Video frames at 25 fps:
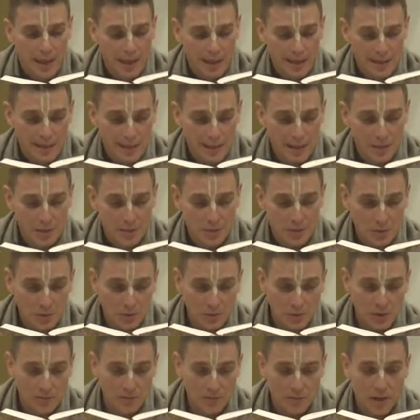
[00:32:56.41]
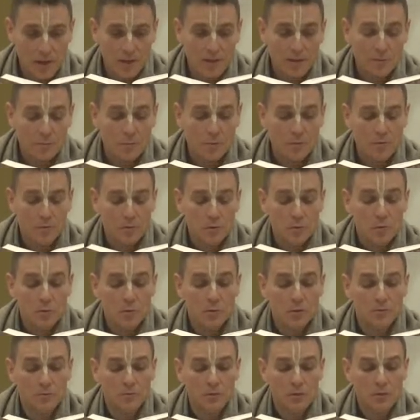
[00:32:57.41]
He then took the valuable
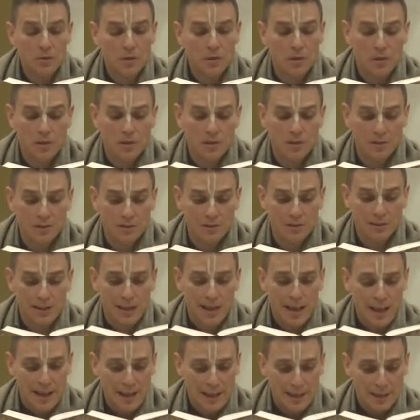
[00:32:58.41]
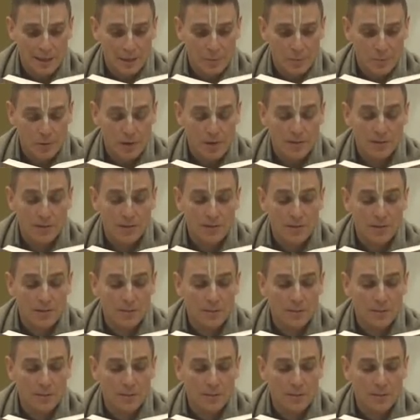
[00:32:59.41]
jewel and returned. In the presence